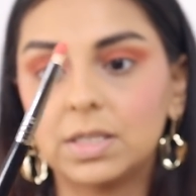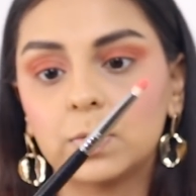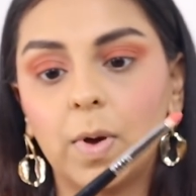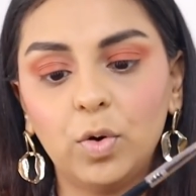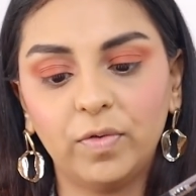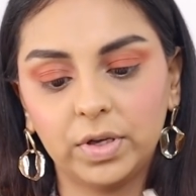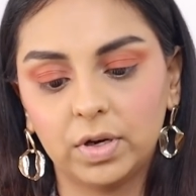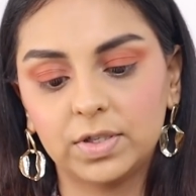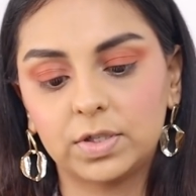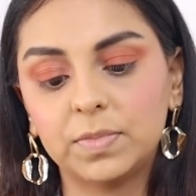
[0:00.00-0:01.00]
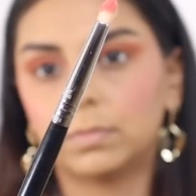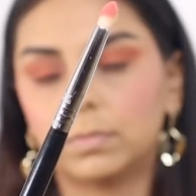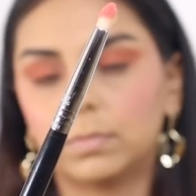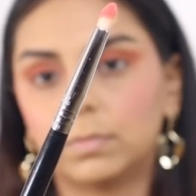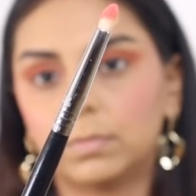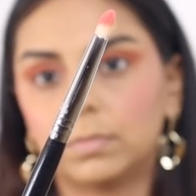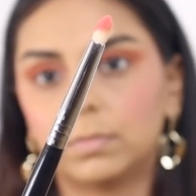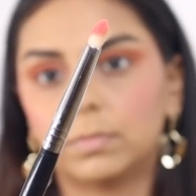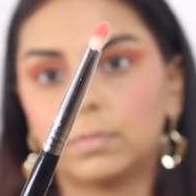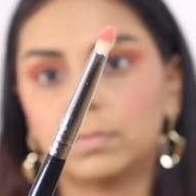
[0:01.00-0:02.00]
This one over here is from Sigma. It's
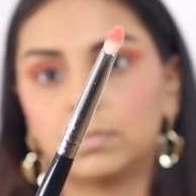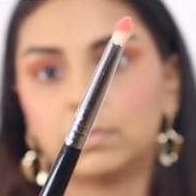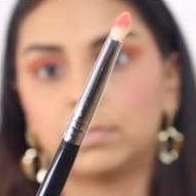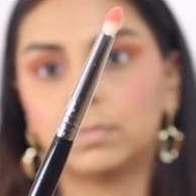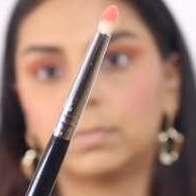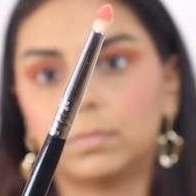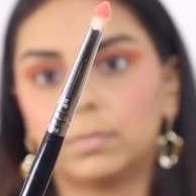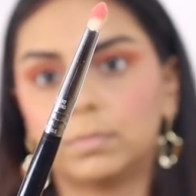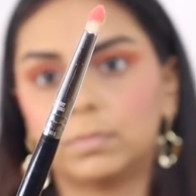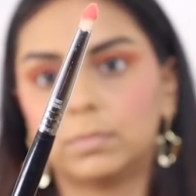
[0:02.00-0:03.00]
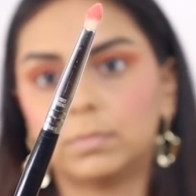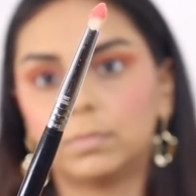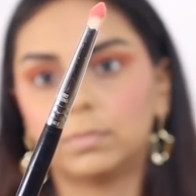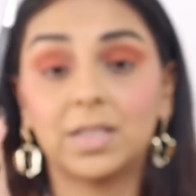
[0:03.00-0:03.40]
pencil E330.